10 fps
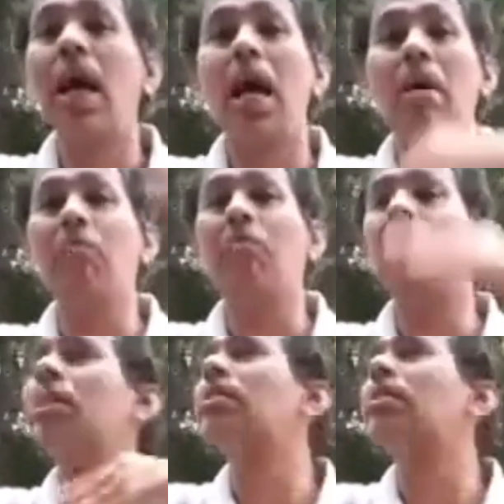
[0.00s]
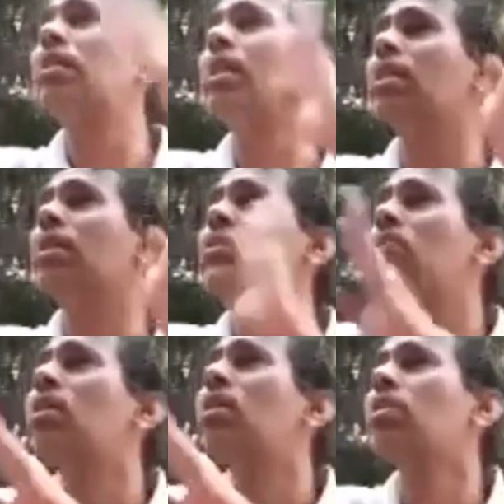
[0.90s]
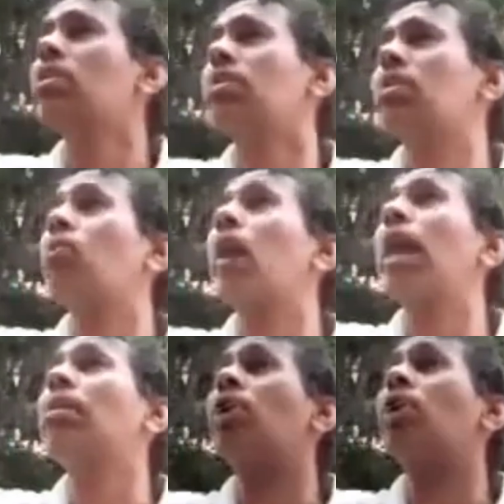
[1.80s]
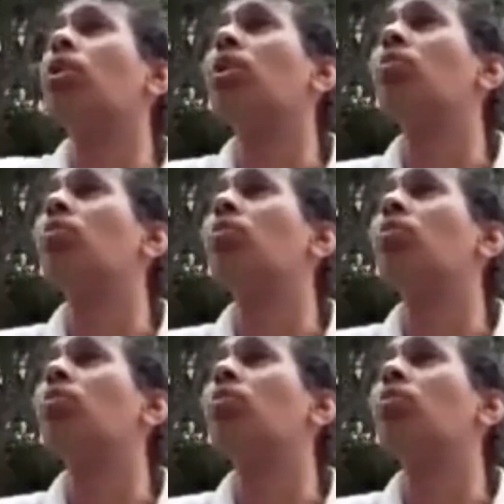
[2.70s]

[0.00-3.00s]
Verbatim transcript: everything is this thing why because it is